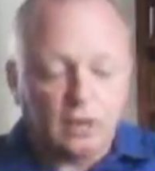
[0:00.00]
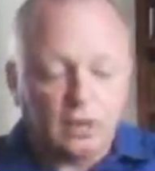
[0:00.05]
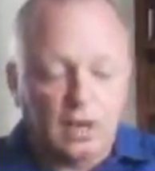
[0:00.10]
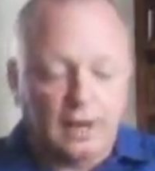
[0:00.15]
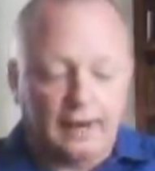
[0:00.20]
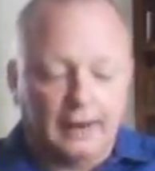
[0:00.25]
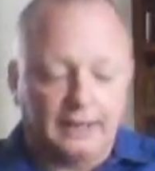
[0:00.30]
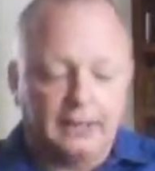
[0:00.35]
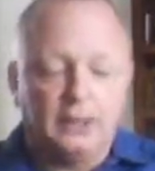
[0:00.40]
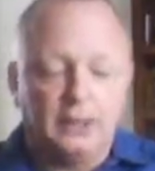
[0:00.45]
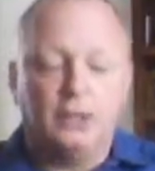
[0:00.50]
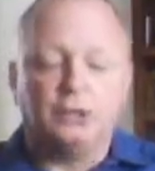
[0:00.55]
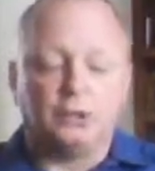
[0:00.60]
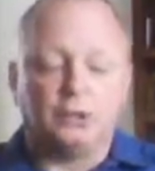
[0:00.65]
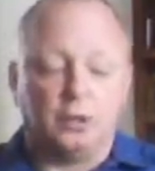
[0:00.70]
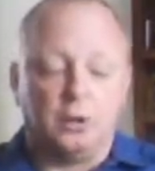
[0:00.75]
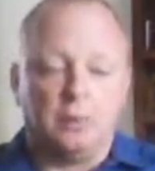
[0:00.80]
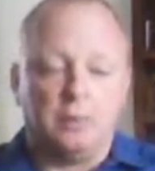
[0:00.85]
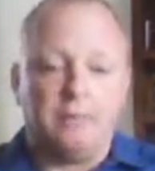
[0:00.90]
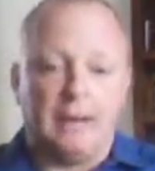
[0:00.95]
Alright,
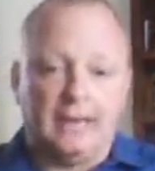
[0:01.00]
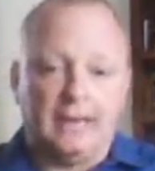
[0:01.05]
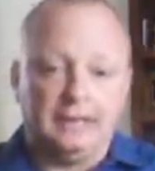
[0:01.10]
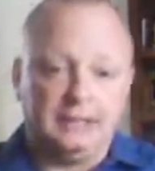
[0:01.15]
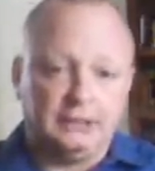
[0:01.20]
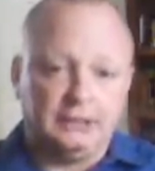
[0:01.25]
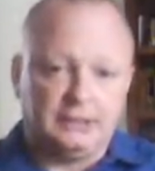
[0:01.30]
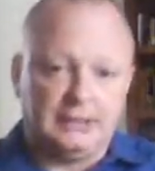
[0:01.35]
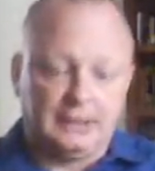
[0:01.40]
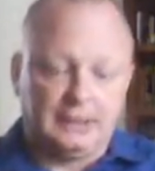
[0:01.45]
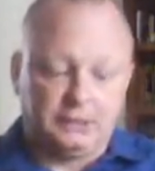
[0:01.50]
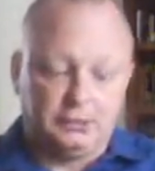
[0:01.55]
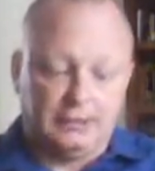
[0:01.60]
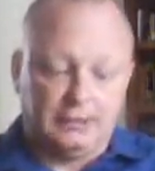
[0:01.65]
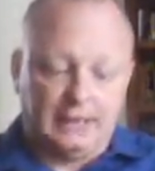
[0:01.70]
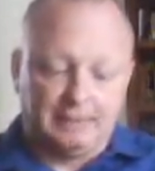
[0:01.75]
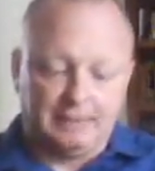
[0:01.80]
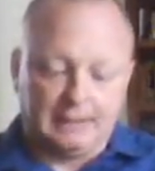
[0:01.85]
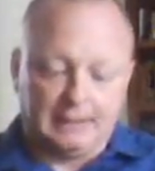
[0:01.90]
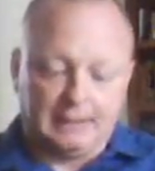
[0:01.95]
so pay attention to that due
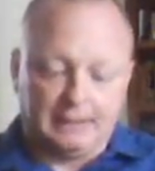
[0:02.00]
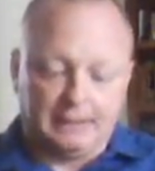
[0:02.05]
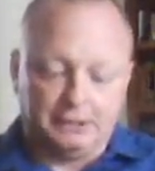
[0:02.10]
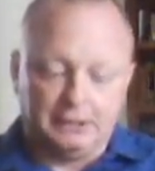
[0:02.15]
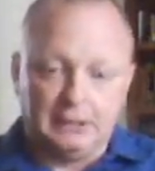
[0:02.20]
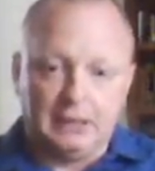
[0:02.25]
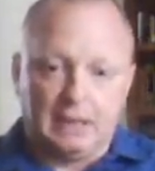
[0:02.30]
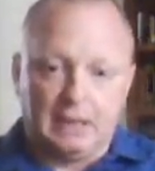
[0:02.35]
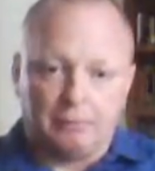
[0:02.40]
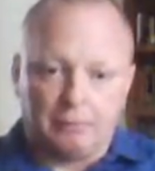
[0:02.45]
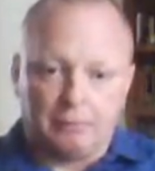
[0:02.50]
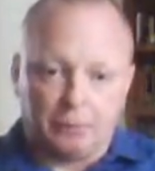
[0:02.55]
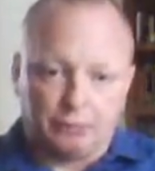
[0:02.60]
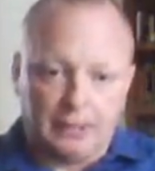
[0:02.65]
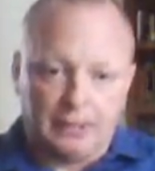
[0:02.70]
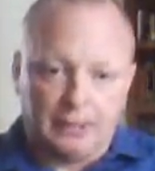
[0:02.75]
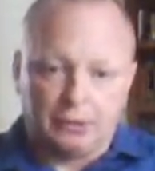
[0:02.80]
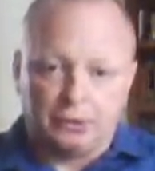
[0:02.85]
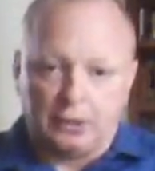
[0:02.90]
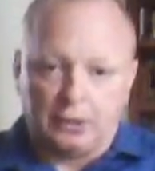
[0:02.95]
date, because I'm going to
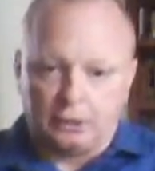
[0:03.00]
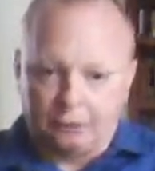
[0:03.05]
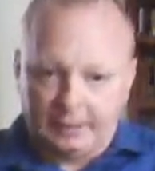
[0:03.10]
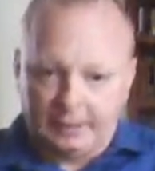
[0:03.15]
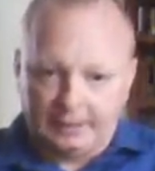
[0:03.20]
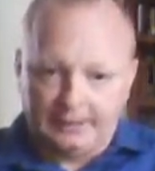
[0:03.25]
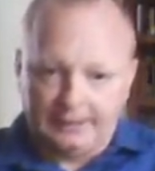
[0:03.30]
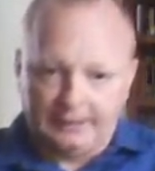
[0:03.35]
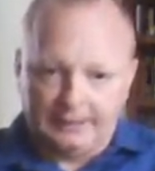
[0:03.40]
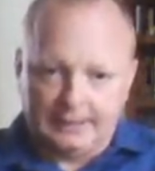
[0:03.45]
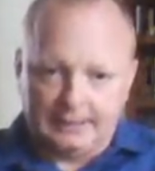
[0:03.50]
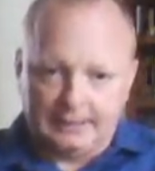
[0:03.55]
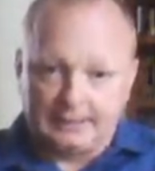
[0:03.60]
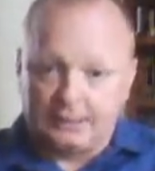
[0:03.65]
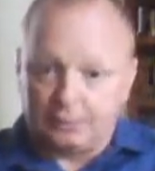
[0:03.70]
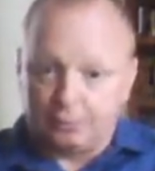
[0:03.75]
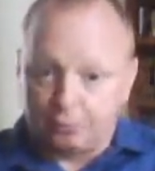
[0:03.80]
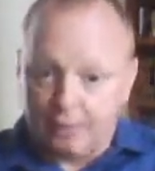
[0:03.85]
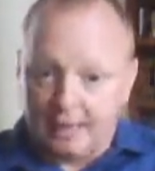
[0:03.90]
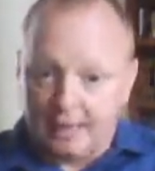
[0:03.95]
try to start grading these
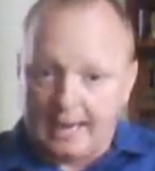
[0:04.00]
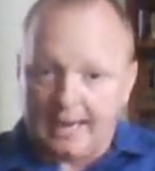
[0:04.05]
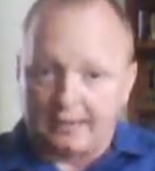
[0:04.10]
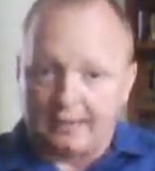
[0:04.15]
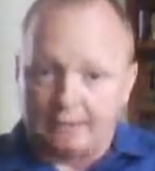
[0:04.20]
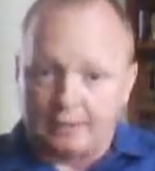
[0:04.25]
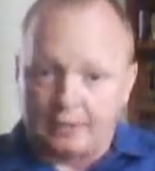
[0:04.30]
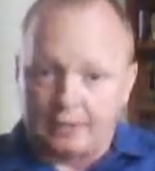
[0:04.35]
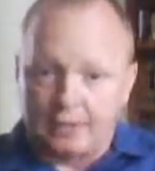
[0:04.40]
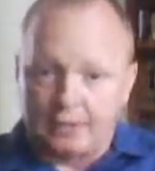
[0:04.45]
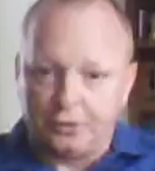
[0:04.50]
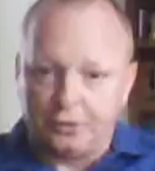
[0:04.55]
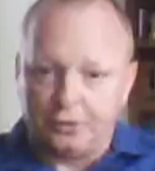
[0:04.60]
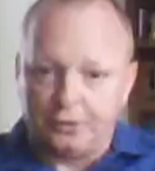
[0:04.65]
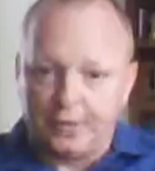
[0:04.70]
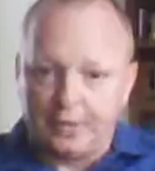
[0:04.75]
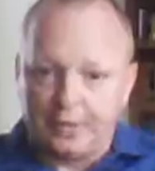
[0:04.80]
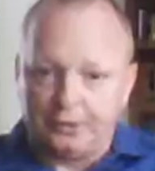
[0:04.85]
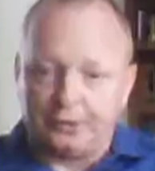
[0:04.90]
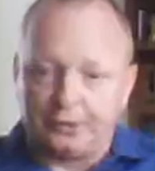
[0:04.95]
essays right after that due
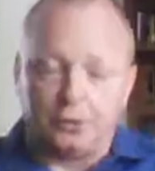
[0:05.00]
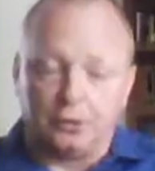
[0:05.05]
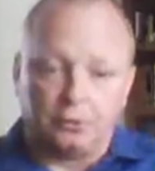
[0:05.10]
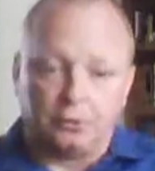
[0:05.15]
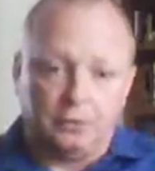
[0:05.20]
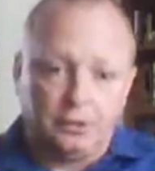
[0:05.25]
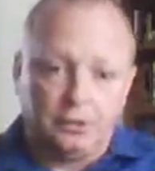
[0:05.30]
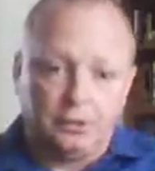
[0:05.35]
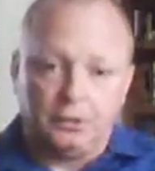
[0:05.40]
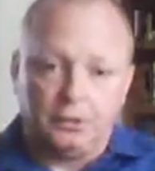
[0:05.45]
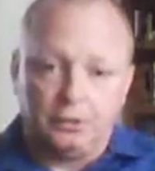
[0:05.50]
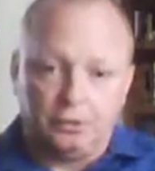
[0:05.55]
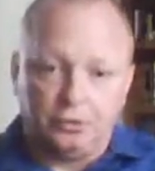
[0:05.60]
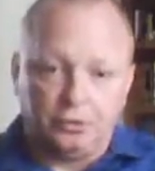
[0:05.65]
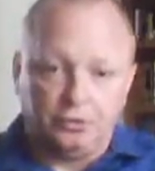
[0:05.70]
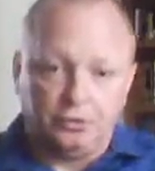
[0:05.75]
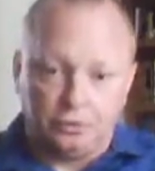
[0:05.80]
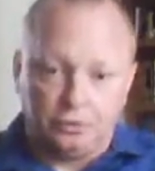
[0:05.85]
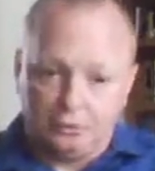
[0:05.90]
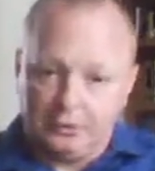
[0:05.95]
date. So
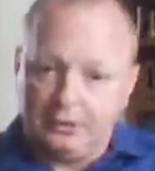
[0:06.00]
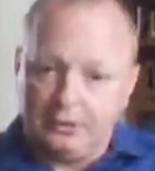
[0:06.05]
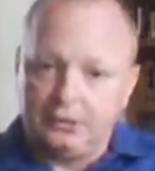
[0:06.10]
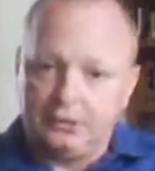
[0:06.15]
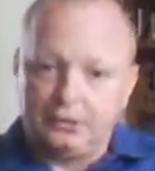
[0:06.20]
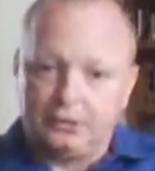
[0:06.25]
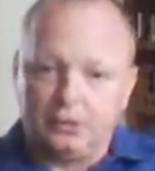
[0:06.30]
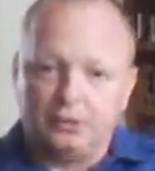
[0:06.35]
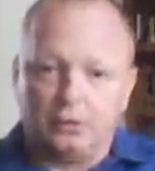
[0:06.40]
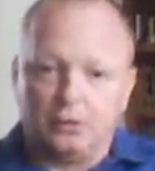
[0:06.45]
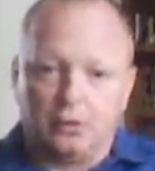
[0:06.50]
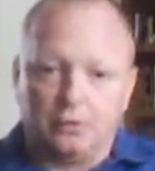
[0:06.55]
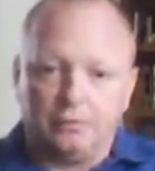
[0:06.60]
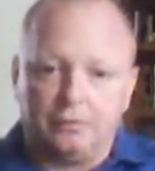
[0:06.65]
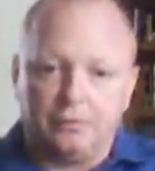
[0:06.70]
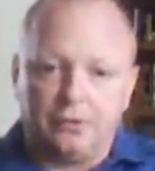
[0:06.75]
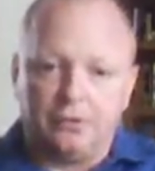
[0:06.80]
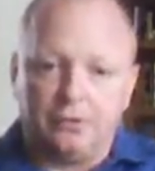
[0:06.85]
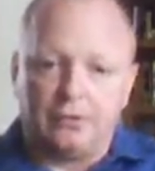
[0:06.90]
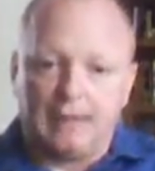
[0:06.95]
you'll get a 0
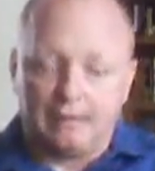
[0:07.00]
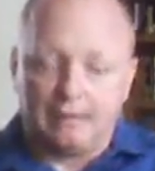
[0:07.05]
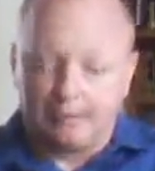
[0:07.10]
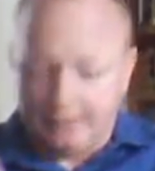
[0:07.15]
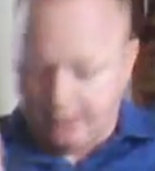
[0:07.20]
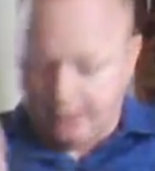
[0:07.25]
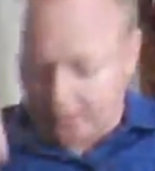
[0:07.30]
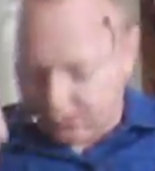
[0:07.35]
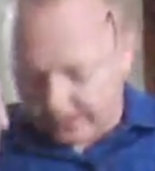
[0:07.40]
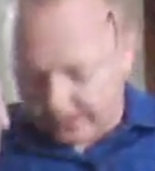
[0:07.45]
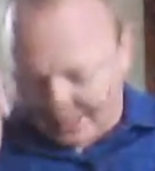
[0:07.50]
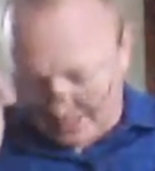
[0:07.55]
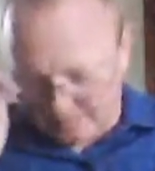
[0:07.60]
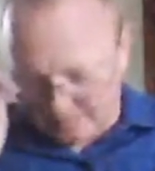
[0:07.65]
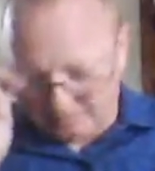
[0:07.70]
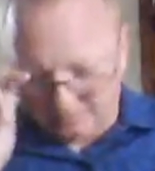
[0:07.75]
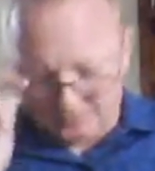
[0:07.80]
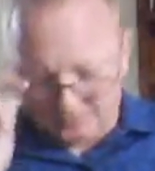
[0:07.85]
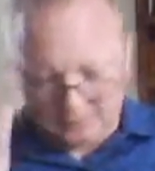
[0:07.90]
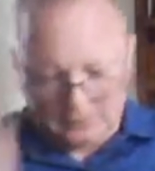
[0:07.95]
if you don't have it in on time.
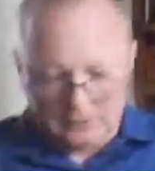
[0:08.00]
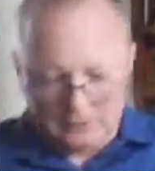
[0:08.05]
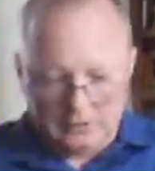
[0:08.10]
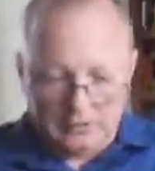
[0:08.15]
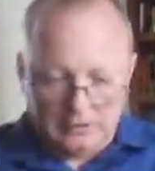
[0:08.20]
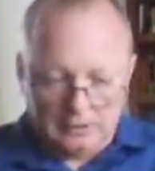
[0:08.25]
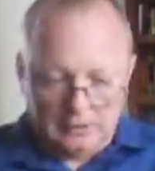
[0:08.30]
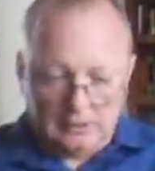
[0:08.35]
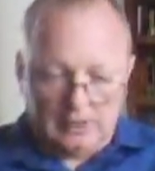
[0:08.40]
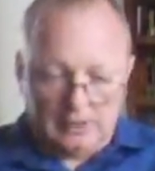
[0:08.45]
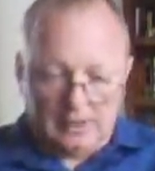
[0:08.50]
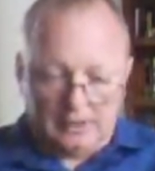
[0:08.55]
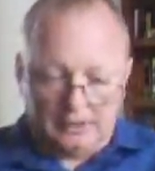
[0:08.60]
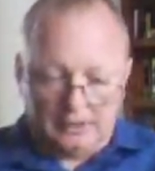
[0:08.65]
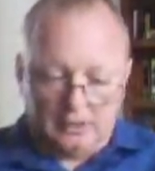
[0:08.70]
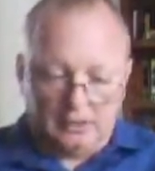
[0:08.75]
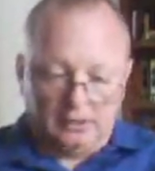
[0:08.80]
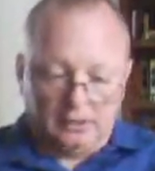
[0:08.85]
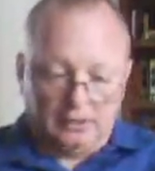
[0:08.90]
Alright,